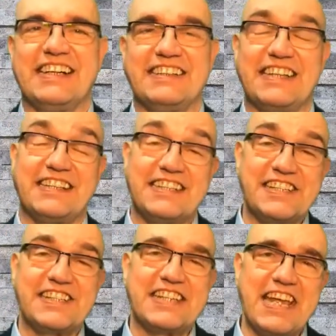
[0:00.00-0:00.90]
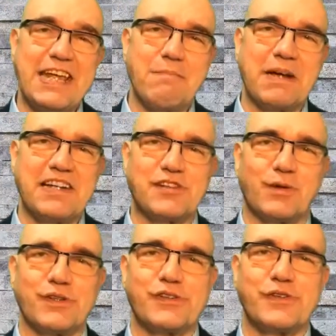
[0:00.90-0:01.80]
and that this team has
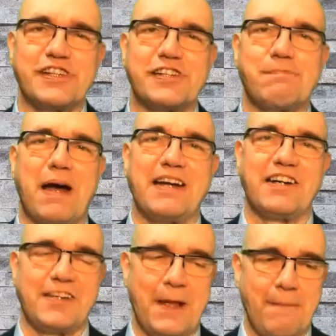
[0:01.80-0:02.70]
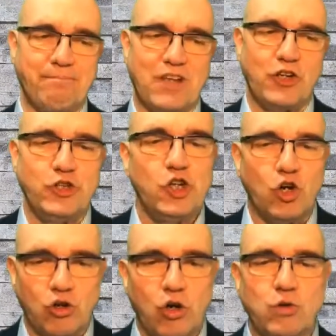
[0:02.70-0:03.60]
also inspired
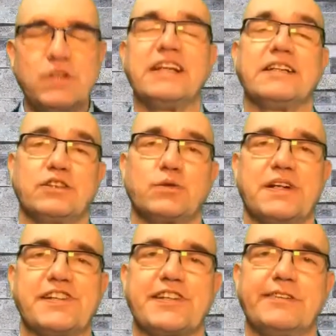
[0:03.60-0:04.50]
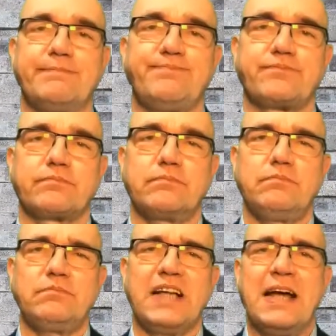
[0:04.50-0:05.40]
your own interest.
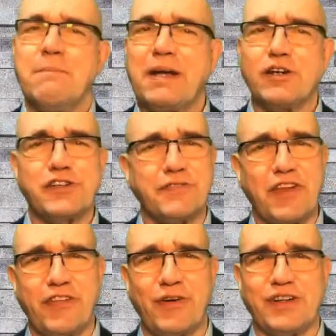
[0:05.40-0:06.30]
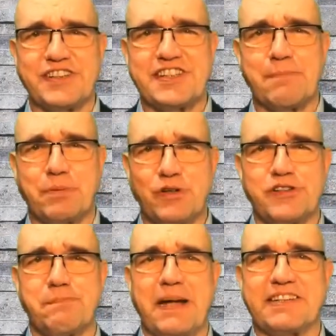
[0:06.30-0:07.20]
Because of the thoughts the
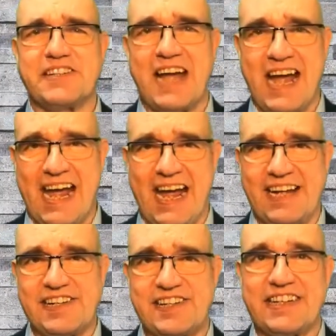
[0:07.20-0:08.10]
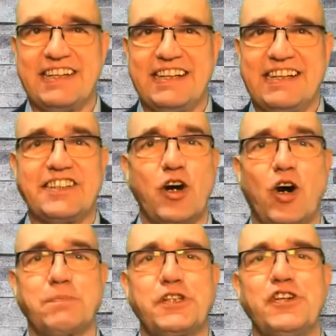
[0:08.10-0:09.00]
prospects has, the
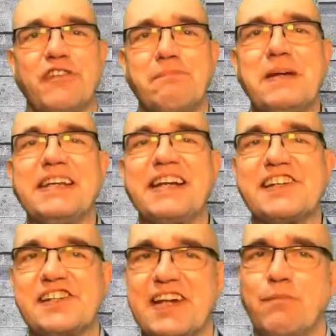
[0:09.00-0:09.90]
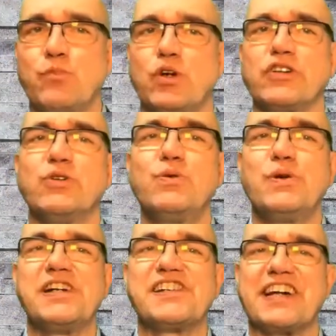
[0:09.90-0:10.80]
option of meeting someone
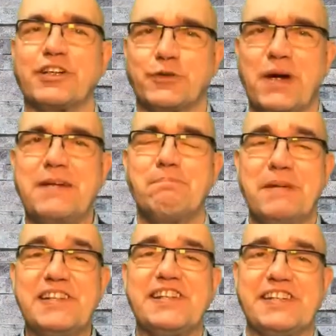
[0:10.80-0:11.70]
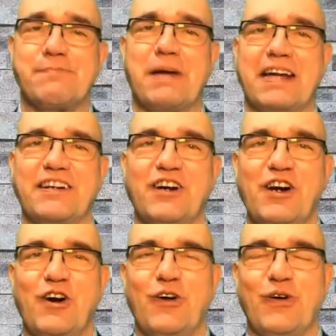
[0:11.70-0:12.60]
who is a great businessman,
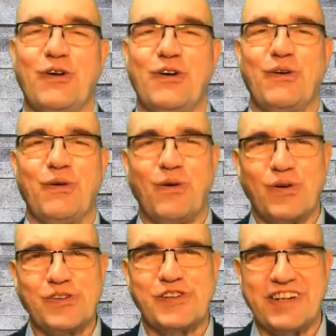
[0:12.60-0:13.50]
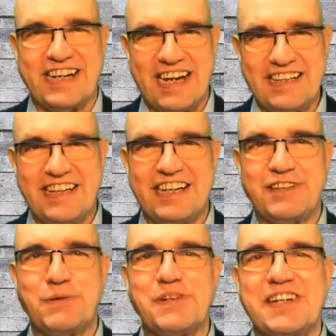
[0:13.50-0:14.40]
or also the
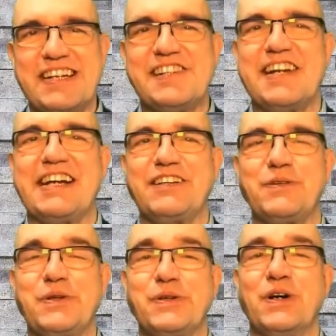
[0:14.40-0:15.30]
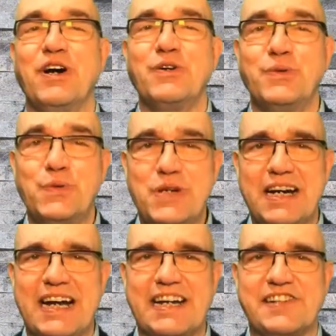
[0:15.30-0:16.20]
candidate who is listening to you
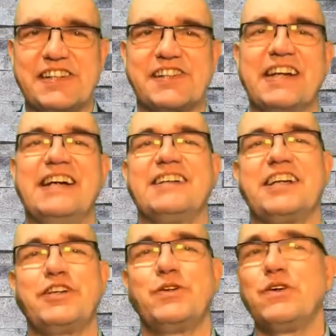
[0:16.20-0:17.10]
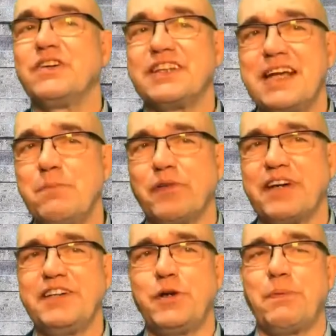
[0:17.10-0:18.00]
realizes that you know a team of
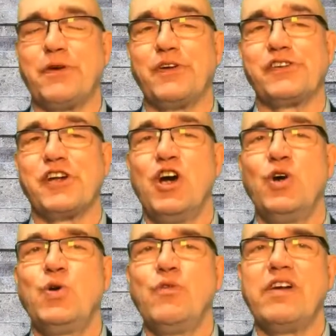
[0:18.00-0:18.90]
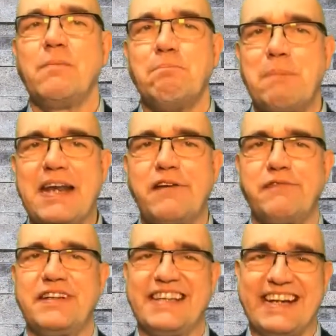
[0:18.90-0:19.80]
entrepreneurs who will
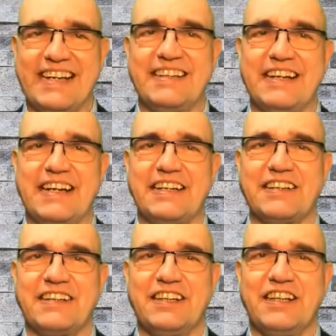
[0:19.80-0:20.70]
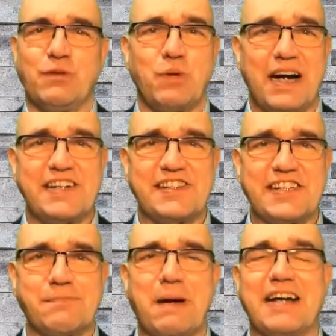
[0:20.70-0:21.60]
benefit the candidate. Why is
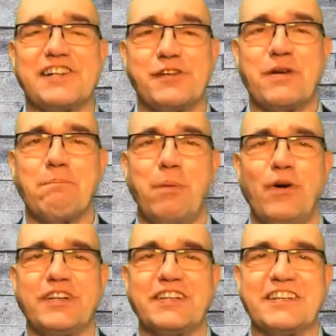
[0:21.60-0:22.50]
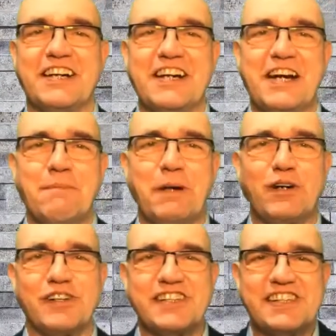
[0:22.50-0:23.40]
this part so important?
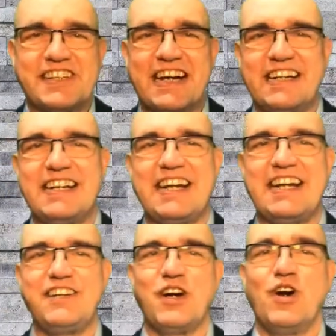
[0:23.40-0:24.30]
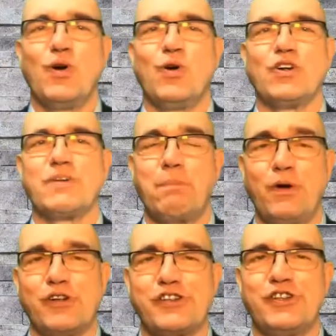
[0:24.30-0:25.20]
Because this candidate or the
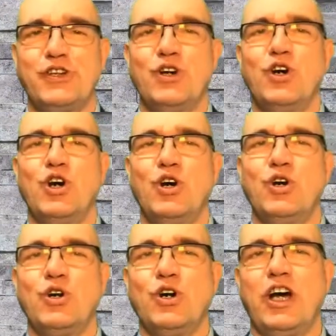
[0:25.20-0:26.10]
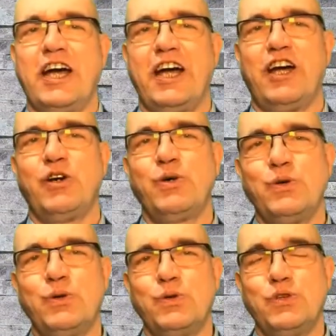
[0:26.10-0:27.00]
person
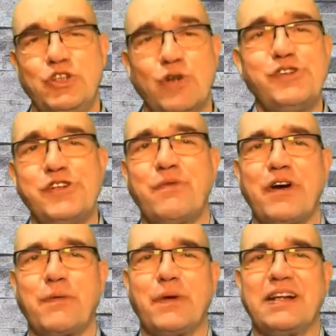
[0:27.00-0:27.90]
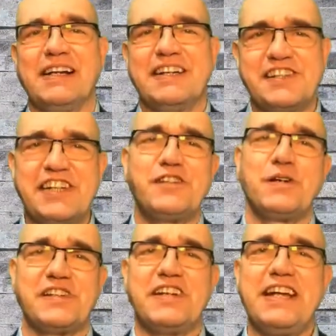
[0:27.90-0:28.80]
who knows you very well sees you
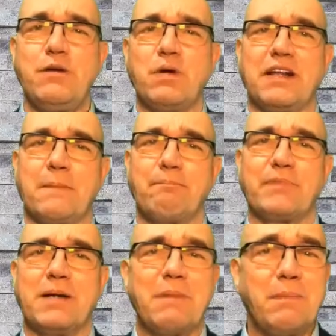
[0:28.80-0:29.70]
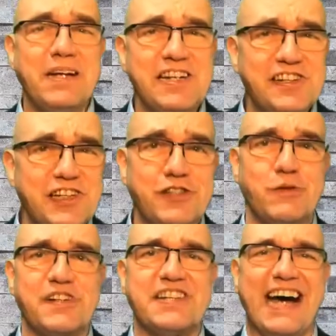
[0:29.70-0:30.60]
as an equal. Maybe he sees
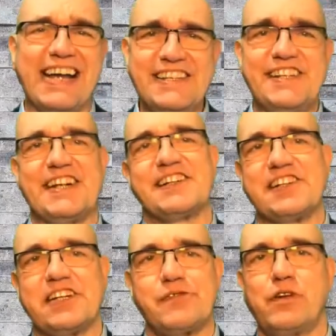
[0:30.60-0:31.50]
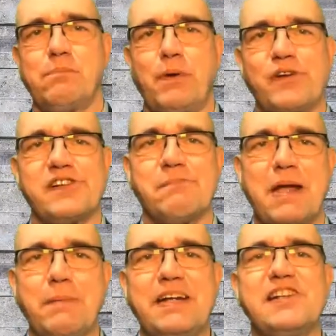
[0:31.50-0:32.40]
you as an unsuccessful person.
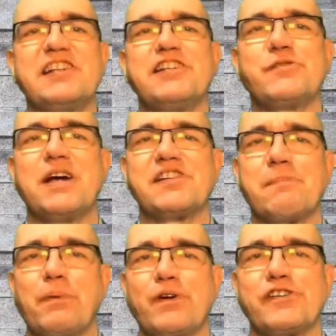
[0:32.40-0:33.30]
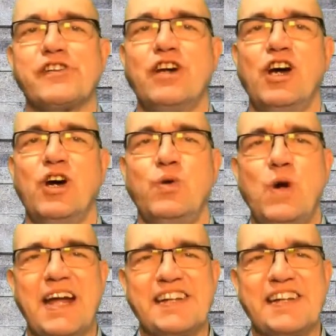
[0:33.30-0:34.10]
Maybe he sees you as a person who